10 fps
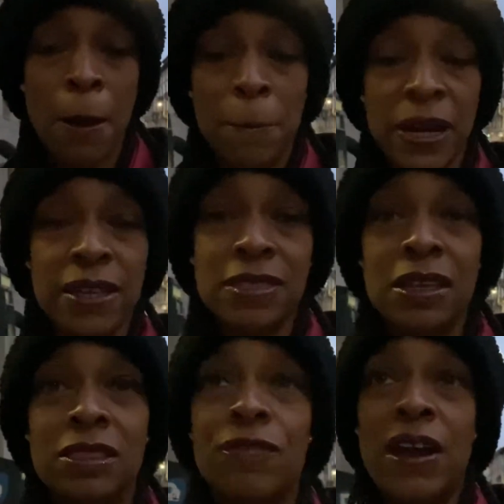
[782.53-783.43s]
But I
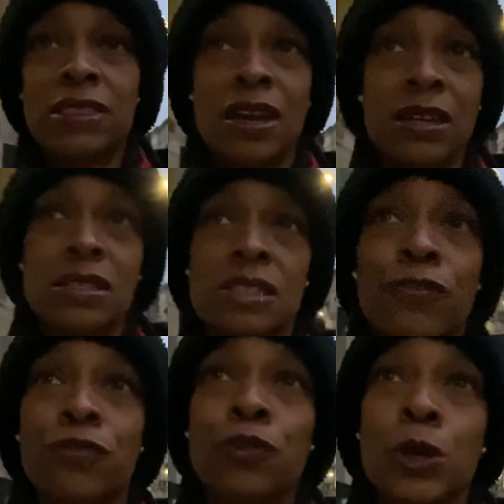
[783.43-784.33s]
think the fact that it's
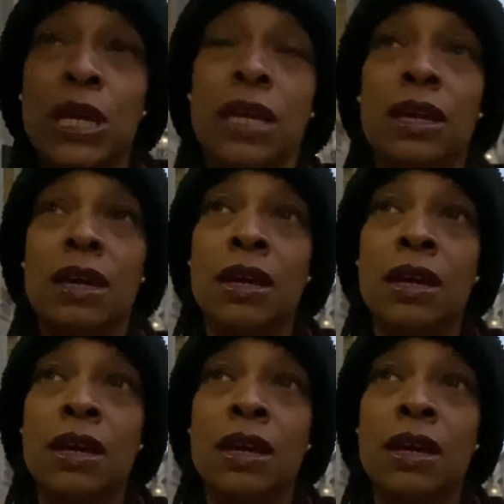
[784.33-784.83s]
free,